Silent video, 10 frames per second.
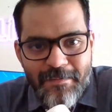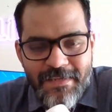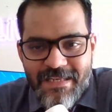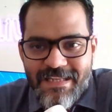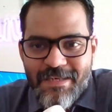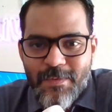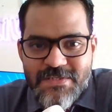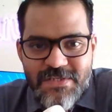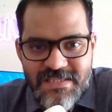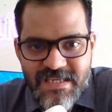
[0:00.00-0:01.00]
I mean, it
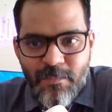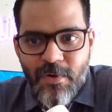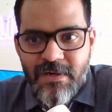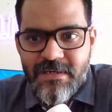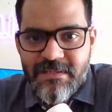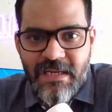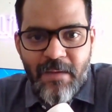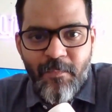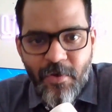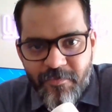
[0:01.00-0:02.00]
was just about
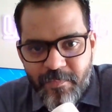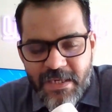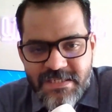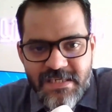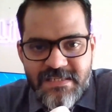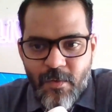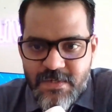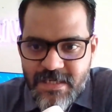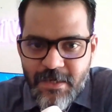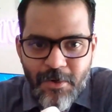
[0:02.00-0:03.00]
the number of patients
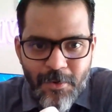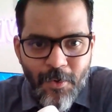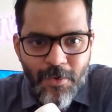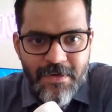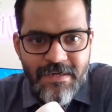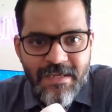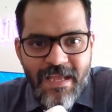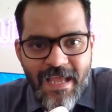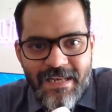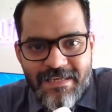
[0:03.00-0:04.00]
outside your door
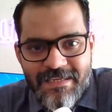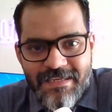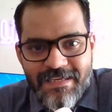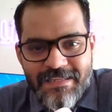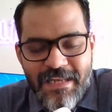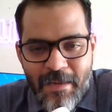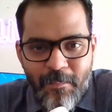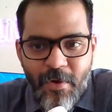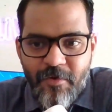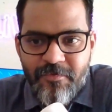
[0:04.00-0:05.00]
and uh, the
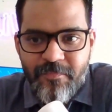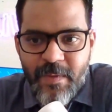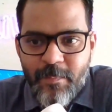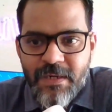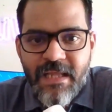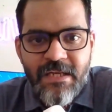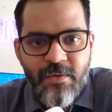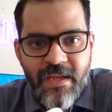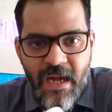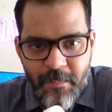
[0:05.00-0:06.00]
number of people
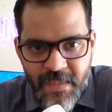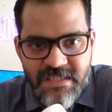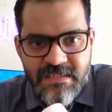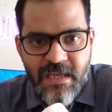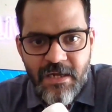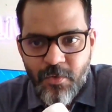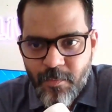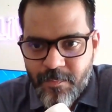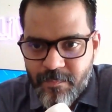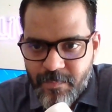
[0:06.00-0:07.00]
that you can admit and
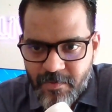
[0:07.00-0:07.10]
do